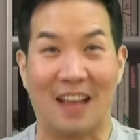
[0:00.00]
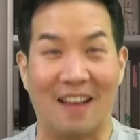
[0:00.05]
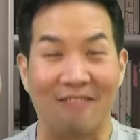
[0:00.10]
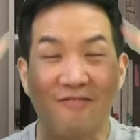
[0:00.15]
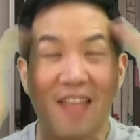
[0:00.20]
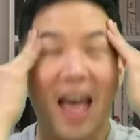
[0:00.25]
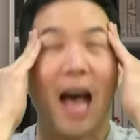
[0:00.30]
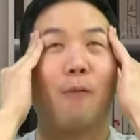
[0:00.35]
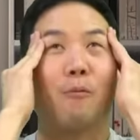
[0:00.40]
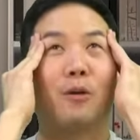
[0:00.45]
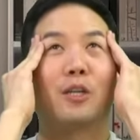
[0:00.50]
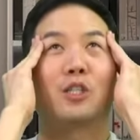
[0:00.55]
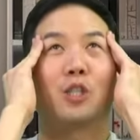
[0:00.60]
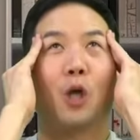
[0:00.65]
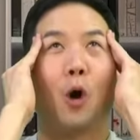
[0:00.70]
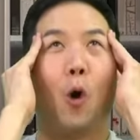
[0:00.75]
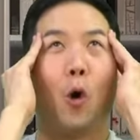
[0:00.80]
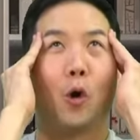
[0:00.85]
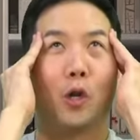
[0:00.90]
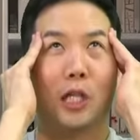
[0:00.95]
and that one
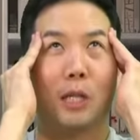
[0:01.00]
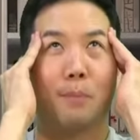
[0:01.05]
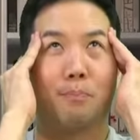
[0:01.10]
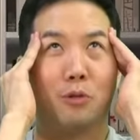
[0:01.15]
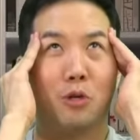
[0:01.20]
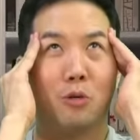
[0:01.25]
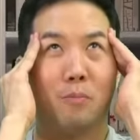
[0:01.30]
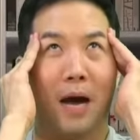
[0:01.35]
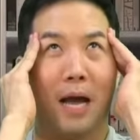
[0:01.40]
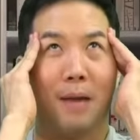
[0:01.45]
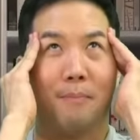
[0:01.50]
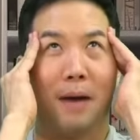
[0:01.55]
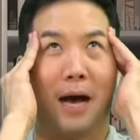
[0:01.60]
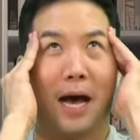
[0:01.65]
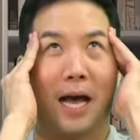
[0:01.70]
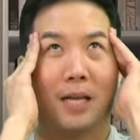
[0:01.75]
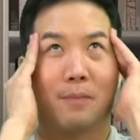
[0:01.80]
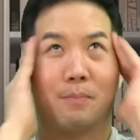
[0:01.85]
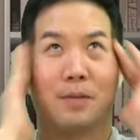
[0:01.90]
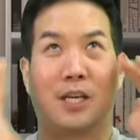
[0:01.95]
totally blew my
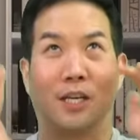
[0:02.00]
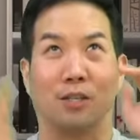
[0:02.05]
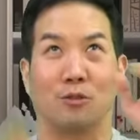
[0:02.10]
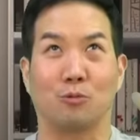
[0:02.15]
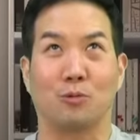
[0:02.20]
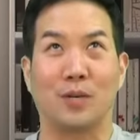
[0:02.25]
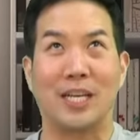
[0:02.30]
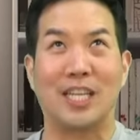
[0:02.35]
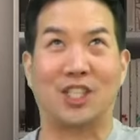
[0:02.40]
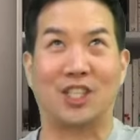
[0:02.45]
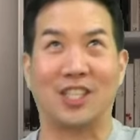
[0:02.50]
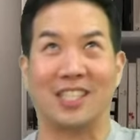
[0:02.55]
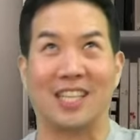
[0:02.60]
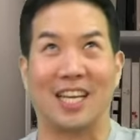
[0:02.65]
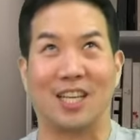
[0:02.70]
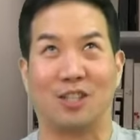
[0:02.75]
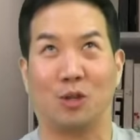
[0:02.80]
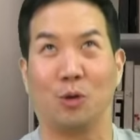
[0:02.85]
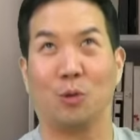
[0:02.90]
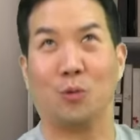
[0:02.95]
mind because reach is
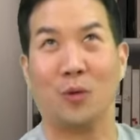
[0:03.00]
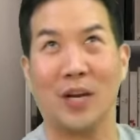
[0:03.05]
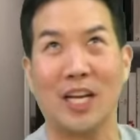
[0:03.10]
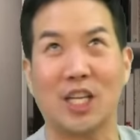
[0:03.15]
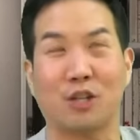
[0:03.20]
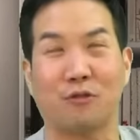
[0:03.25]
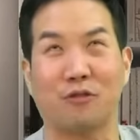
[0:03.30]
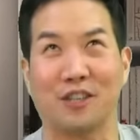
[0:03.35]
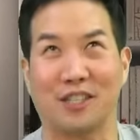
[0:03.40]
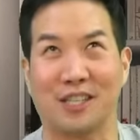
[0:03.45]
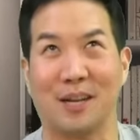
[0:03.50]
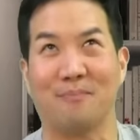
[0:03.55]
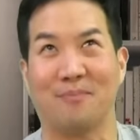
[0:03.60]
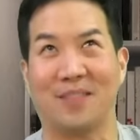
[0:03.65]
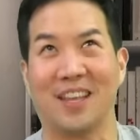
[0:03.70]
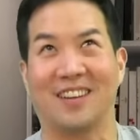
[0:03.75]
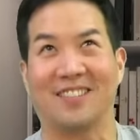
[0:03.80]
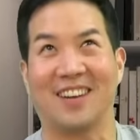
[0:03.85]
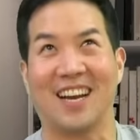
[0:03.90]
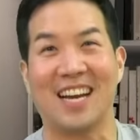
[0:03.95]
like to reach for
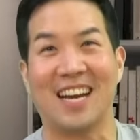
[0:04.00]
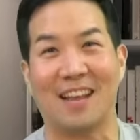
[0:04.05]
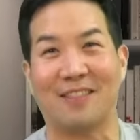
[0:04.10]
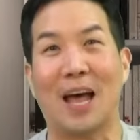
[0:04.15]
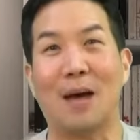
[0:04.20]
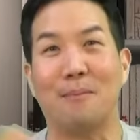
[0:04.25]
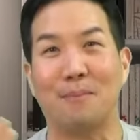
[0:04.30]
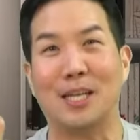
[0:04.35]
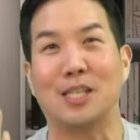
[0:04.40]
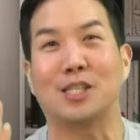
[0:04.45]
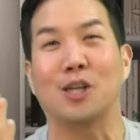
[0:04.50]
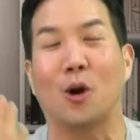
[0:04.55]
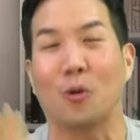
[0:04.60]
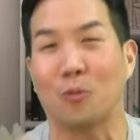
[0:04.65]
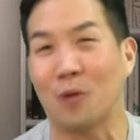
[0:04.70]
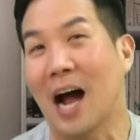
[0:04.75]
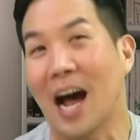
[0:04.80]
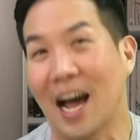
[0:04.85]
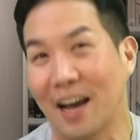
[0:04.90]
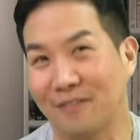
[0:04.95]
something, right? And that means
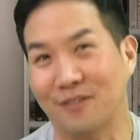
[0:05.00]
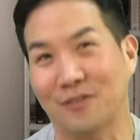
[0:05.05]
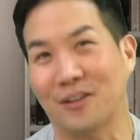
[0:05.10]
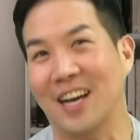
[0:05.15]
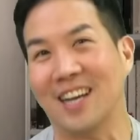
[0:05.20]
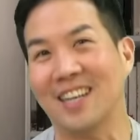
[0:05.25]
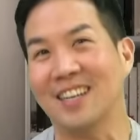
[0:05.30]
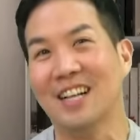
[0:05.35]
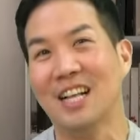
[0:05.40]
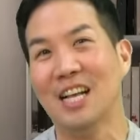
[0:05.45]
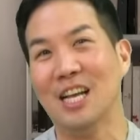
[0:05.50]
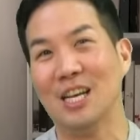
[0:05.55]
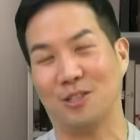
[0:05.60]
arrived, right?